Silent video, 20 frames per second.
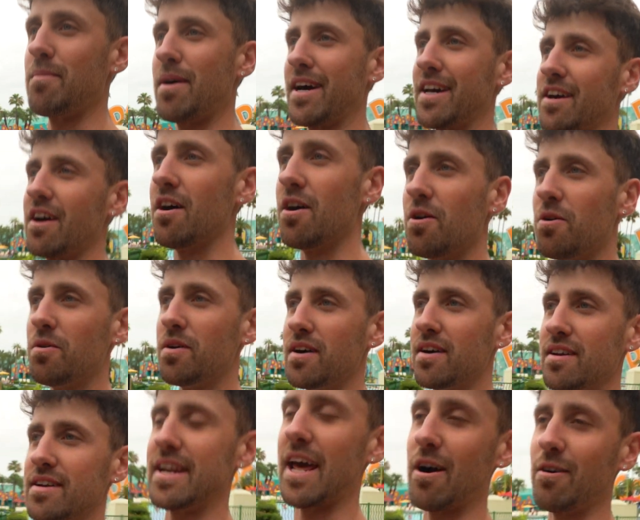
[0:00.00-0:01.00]
I go.
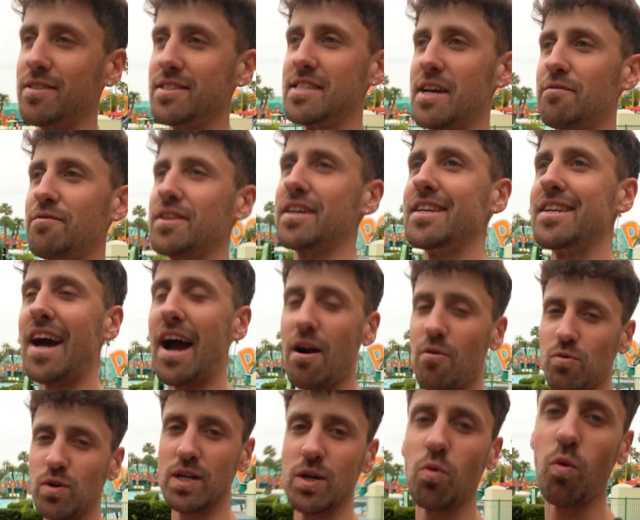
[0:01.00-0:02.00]
Now, it's definitely
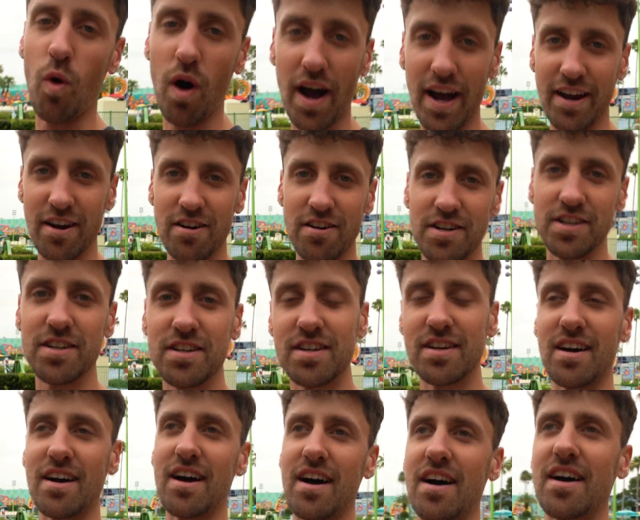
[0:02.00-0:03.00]
not required,
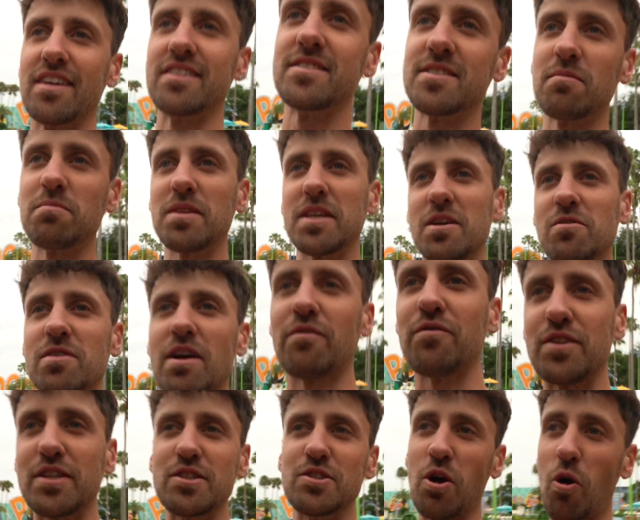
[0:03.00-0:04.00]
something you
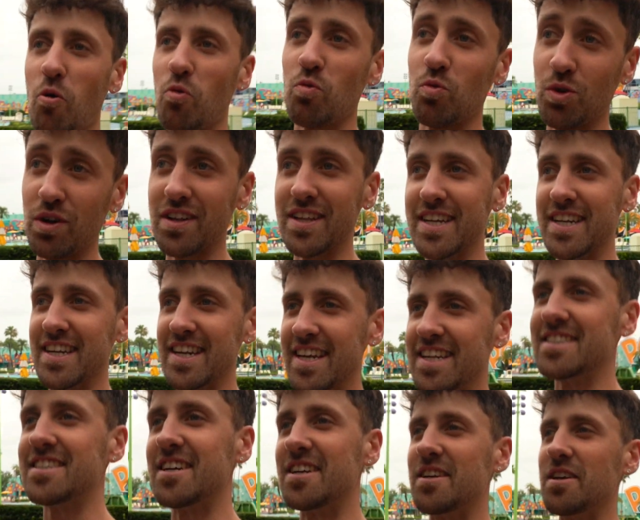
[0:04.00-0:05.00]
definitely don't really
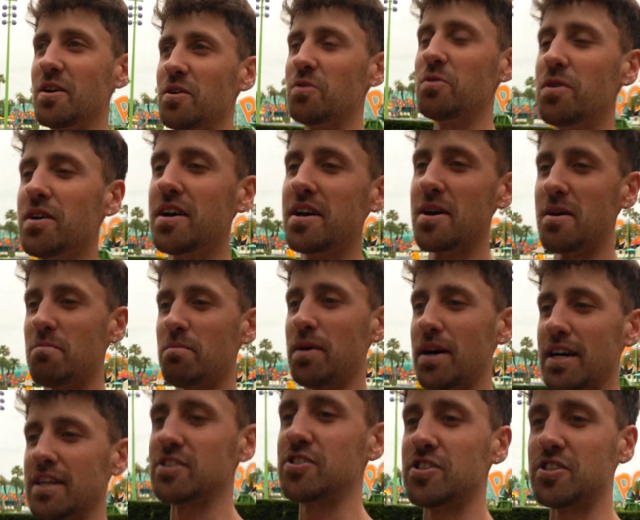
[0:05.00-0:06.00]
need to do,
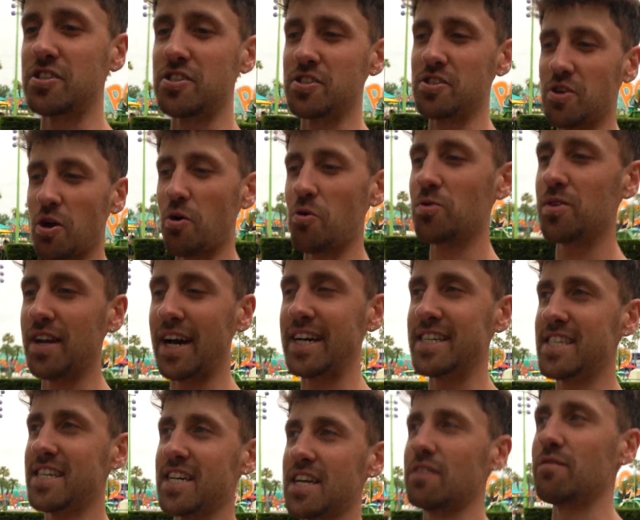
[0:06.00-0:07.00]
but it's just so
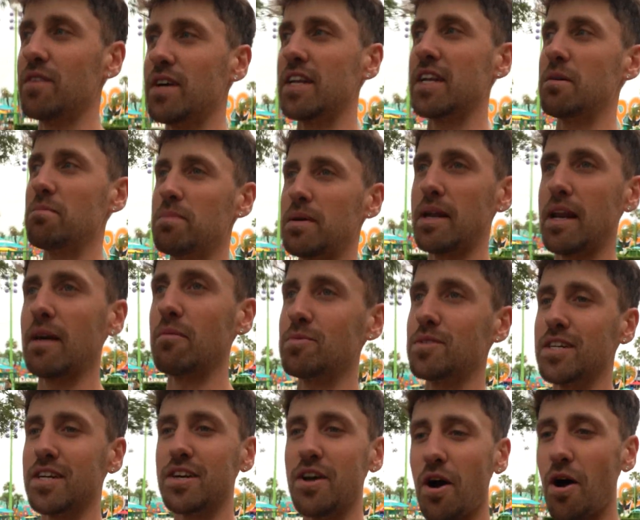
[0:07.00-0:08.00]
nice and convenient being able
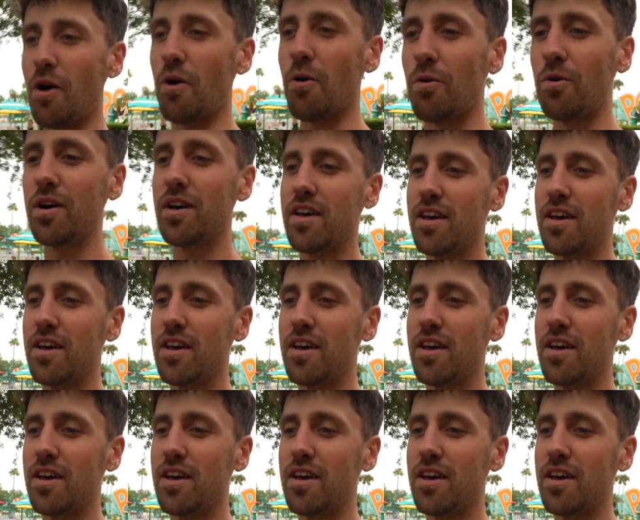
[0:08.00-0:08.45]
to go